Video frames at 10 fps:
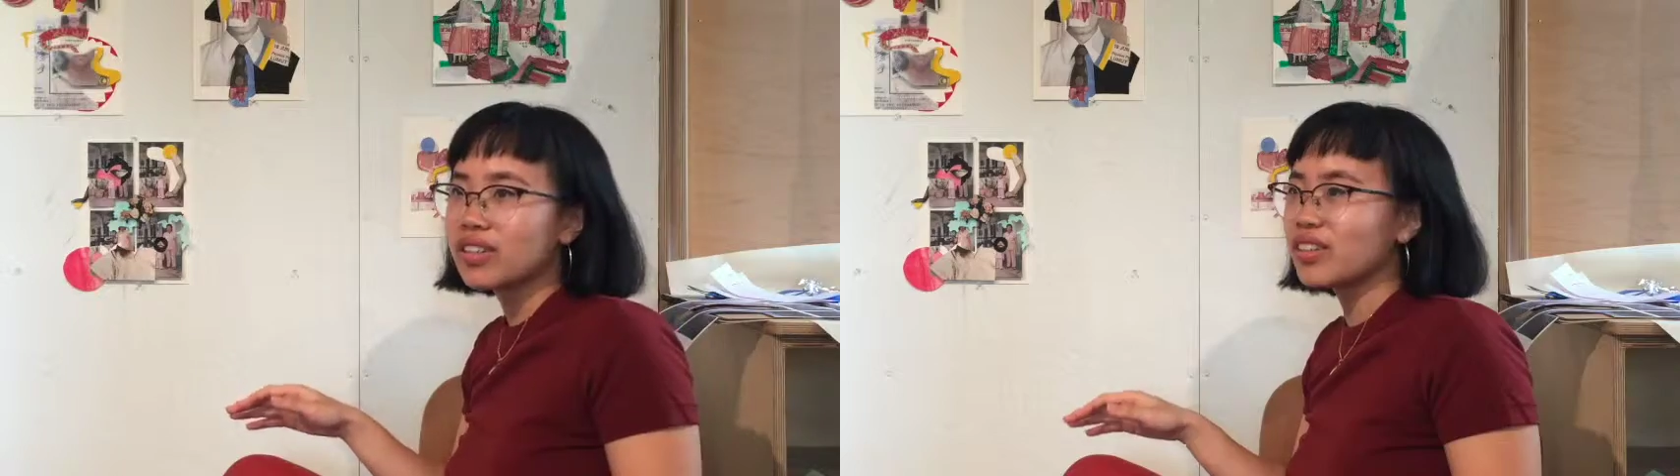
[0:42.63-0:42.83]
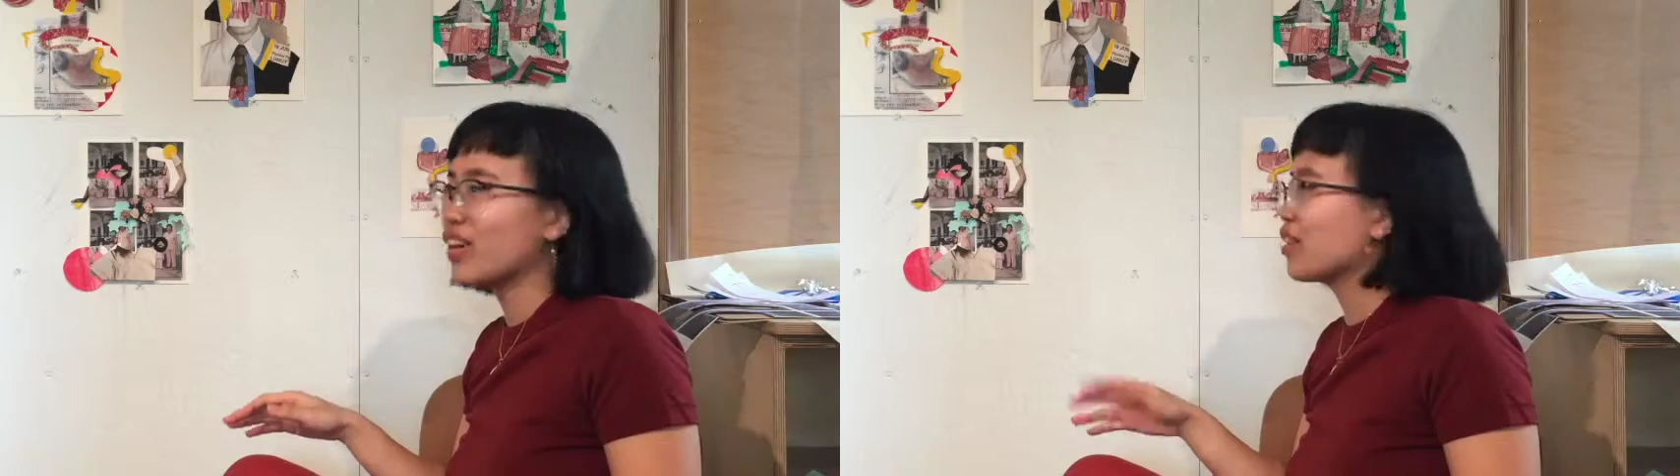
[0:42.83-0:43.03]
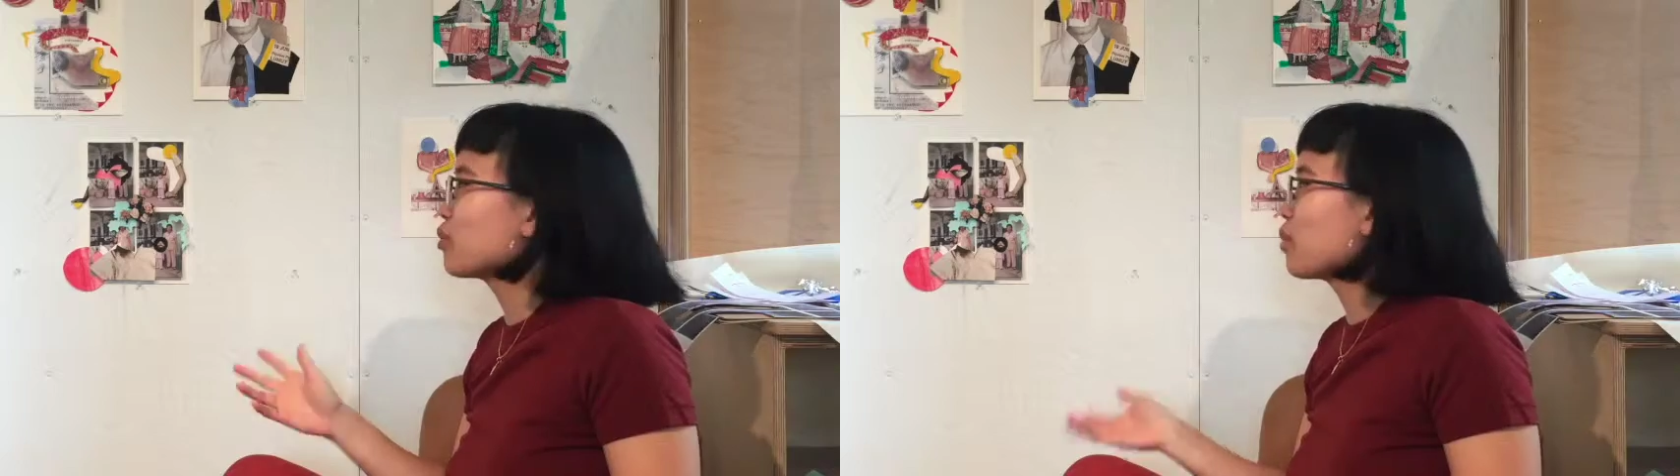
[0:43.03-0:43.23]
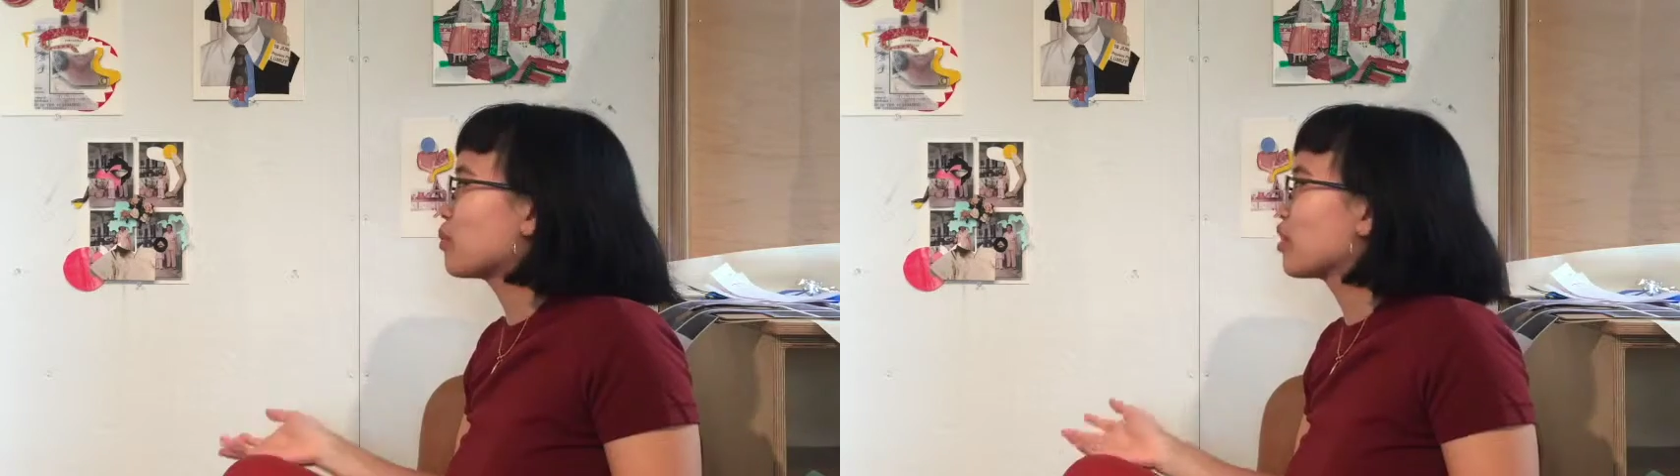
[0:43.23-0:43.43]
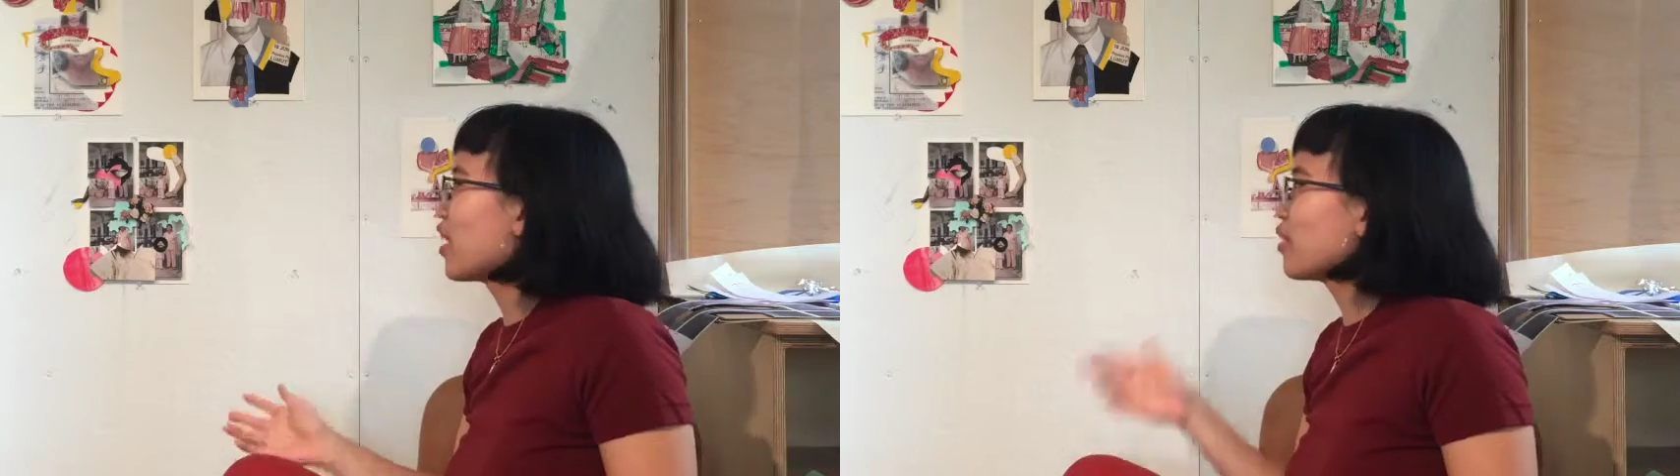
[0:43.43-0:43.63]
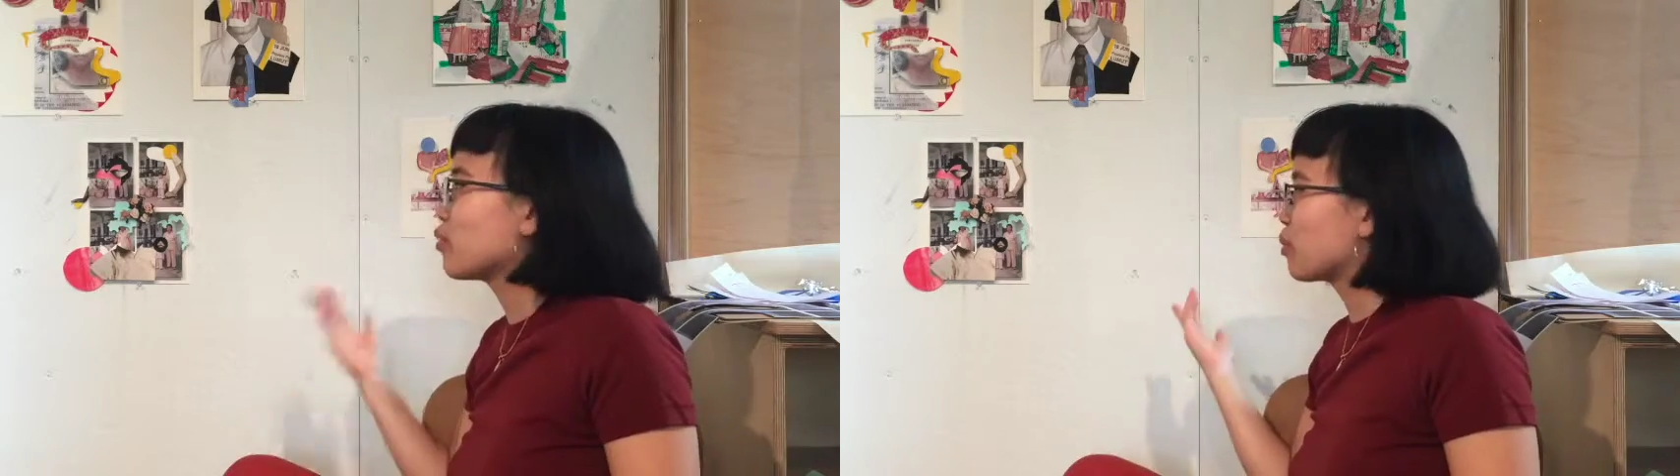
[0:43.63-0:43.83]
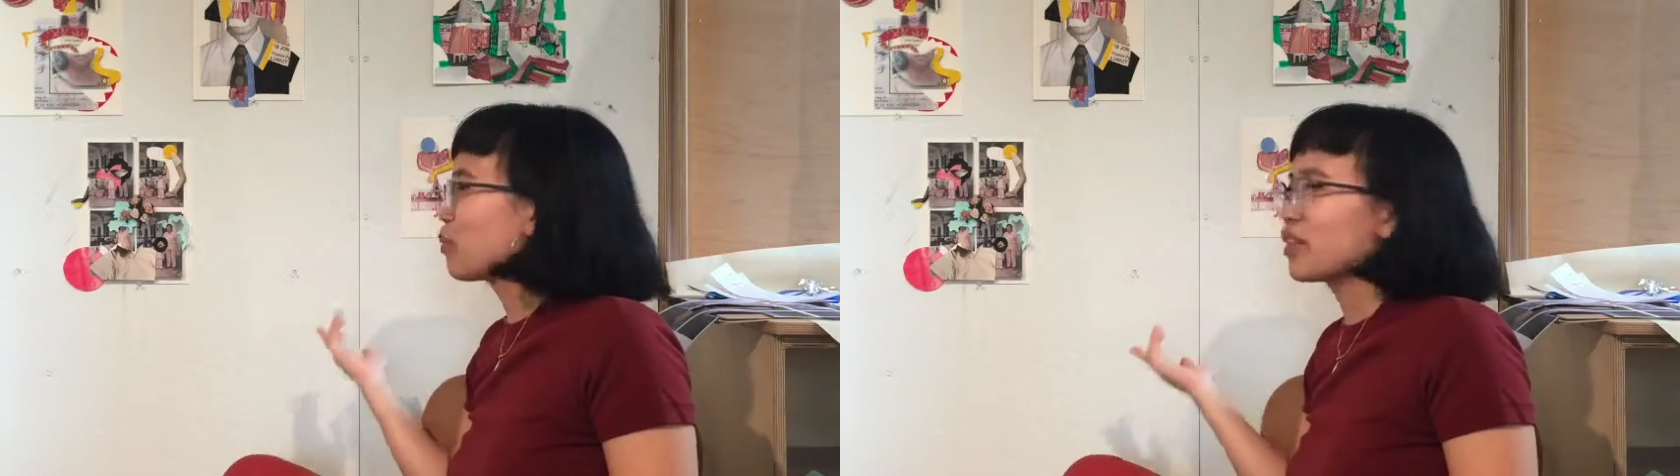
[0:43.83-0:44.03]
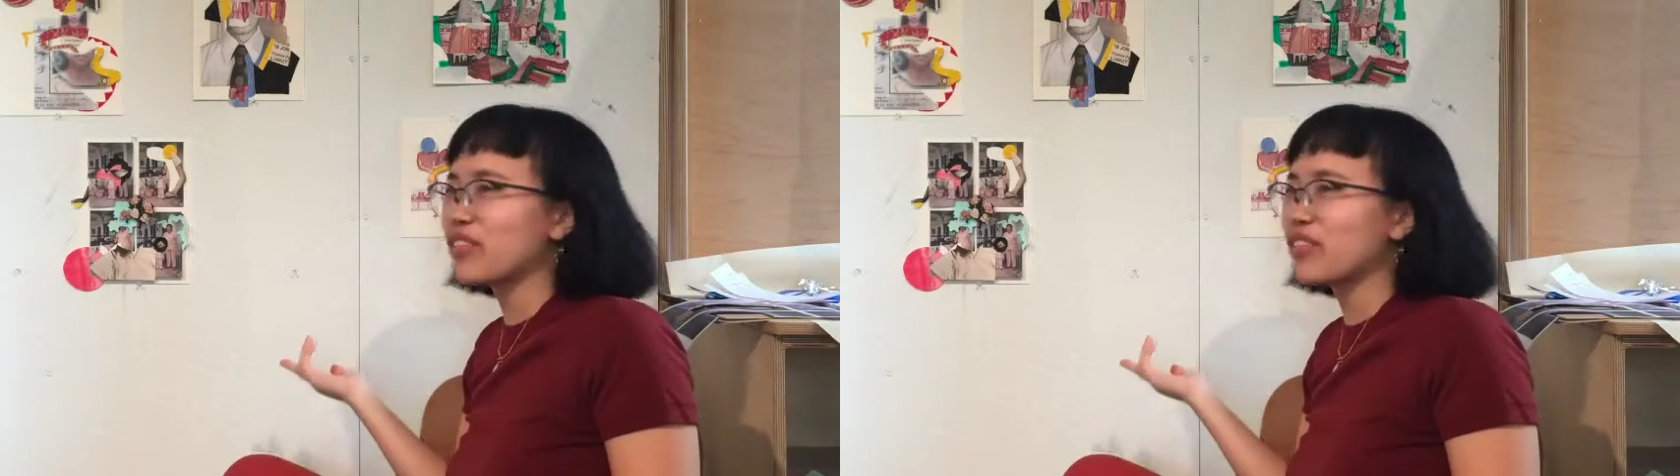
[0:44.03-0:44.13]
You know, I don't remember her. I don't remember